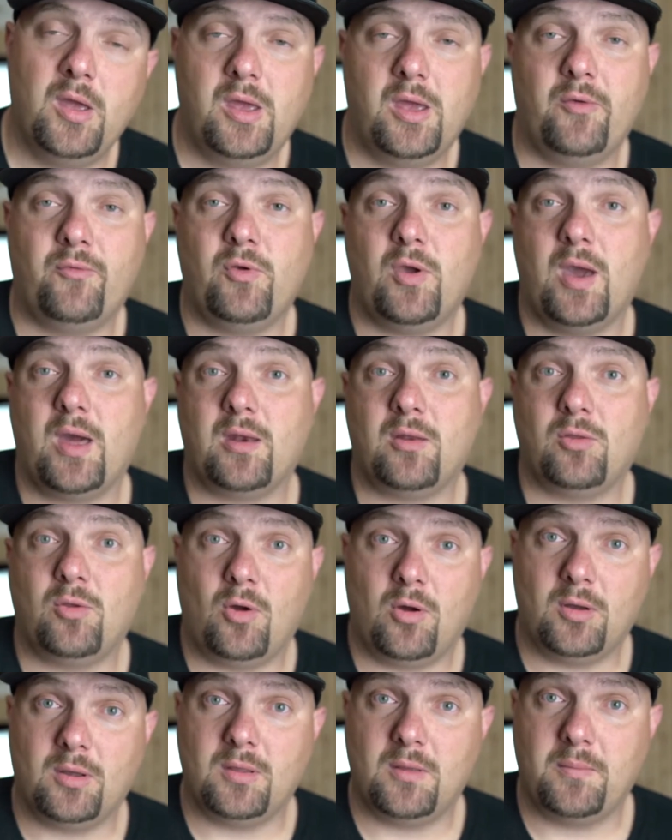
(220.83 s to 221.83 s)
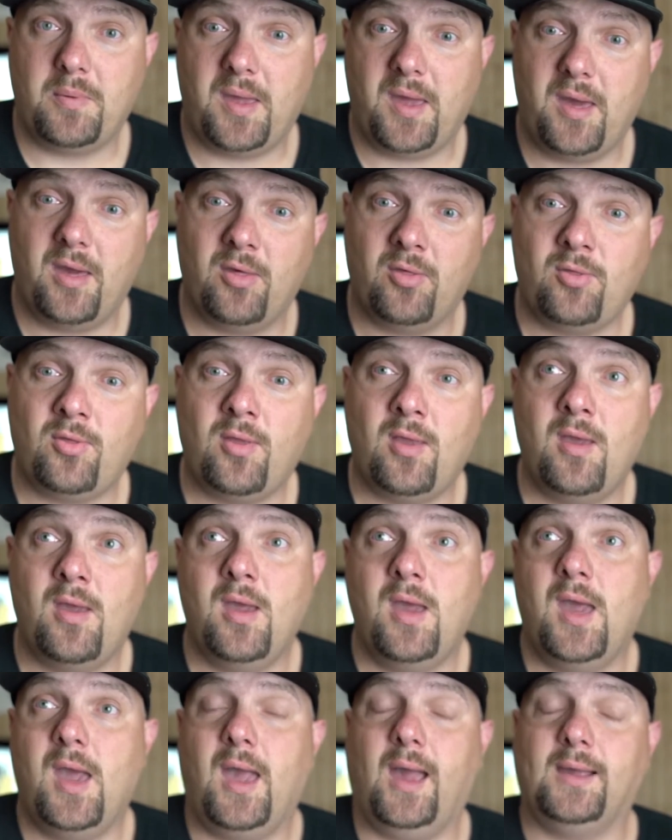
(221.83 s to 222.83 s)
If you had a dog in the past
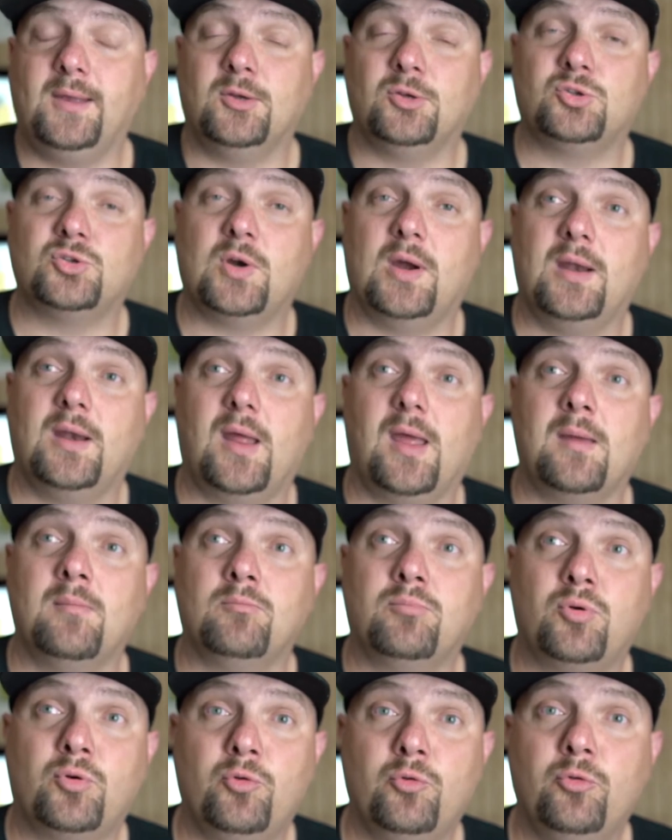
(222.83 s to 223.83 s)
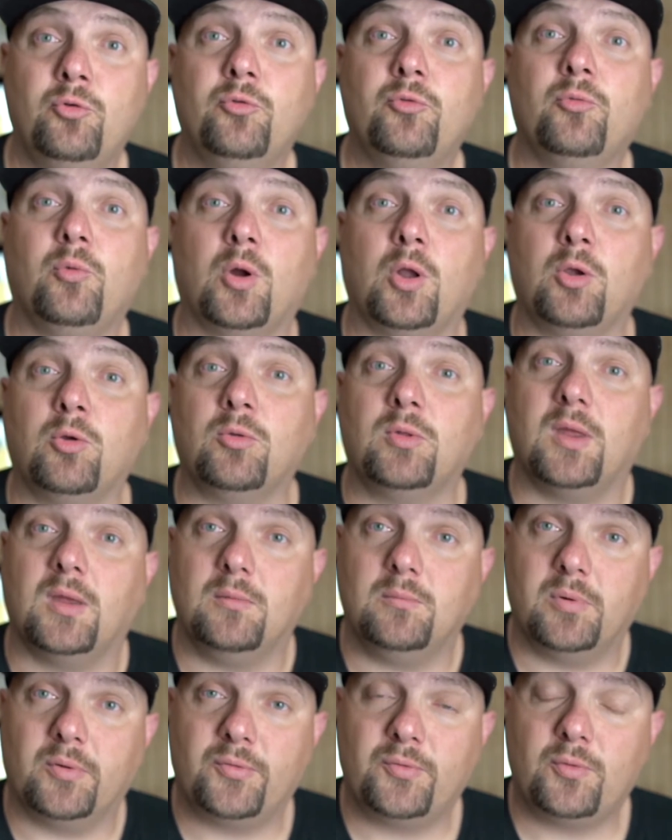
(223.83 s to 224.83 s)
and you're trying to improve what you
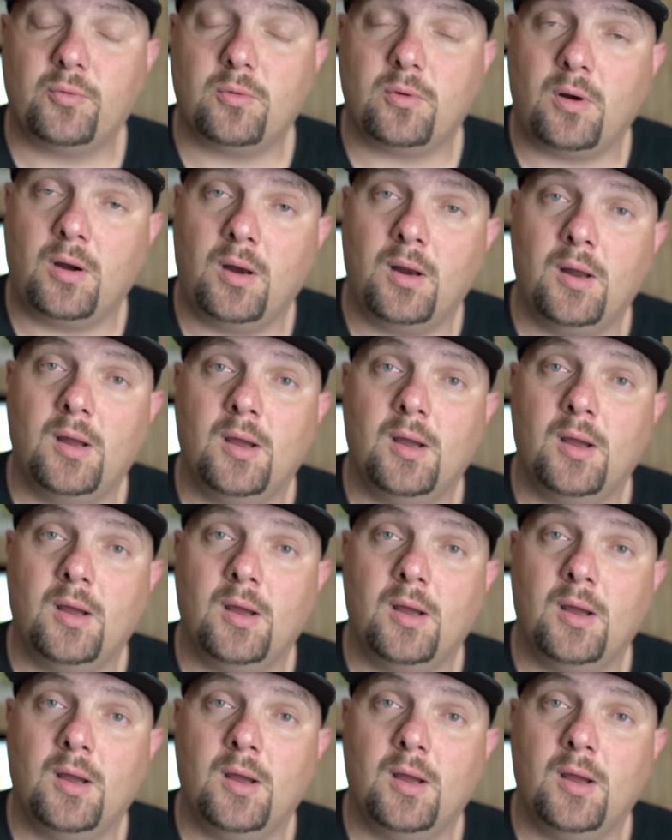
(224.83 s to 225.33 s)
did before